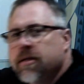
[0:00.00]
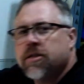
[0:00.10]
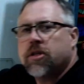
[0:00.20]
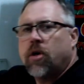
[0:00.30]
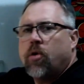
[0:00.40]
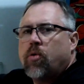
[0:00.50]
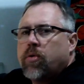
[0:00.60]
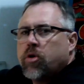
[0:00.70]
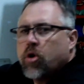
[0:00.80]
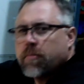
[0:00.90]
So
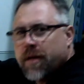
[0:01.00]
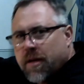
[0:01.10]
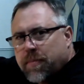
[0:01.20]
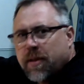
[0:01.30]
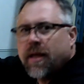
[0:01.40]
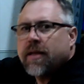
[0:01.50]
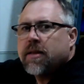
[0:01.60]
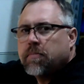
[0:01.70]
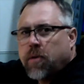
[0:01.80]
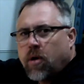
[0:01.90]
you can manipulate the
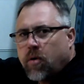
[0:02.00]
ball,